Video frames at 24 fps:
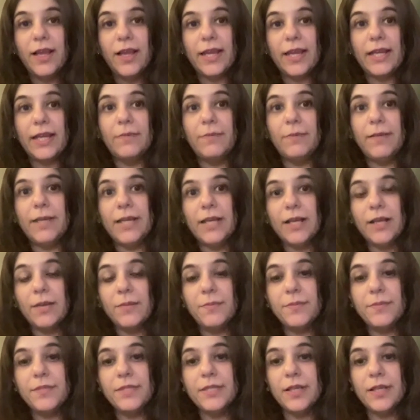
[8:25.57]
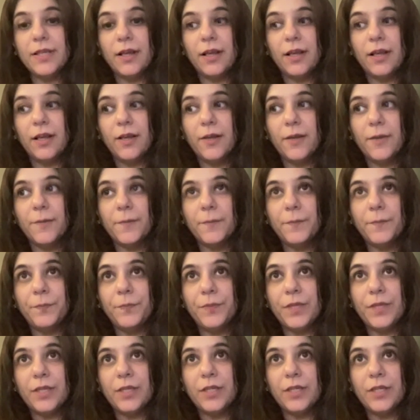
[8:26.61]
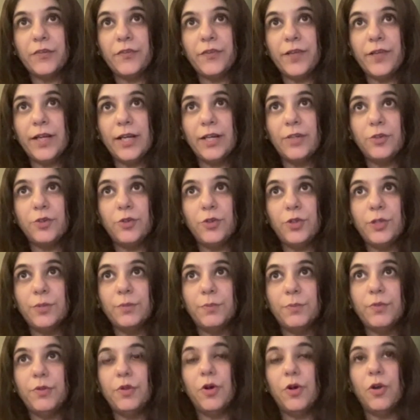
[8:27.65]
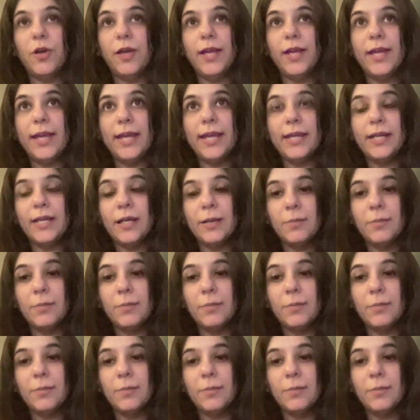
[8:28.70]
it becomes difficult to deploy and